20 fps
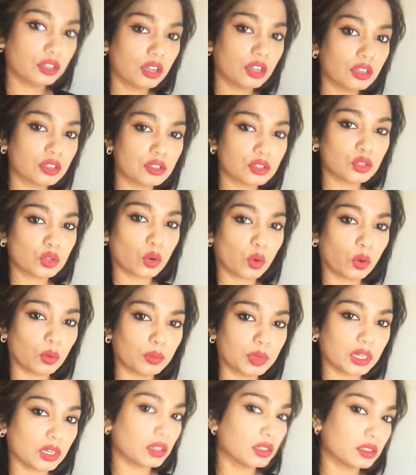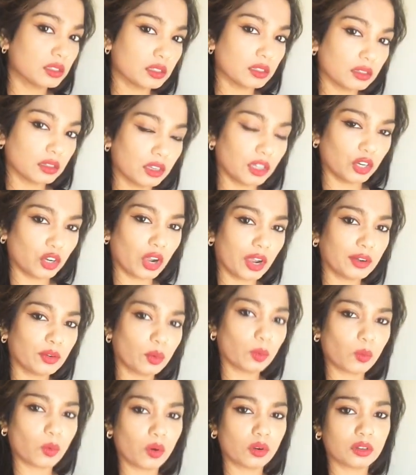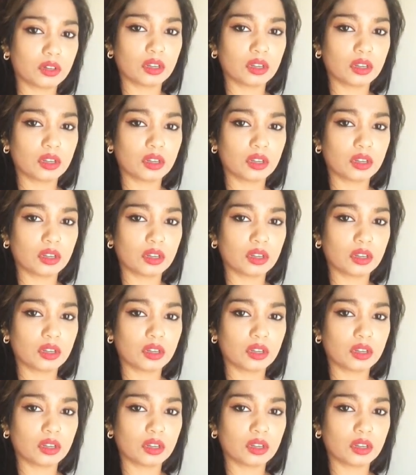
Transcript: So because I don't want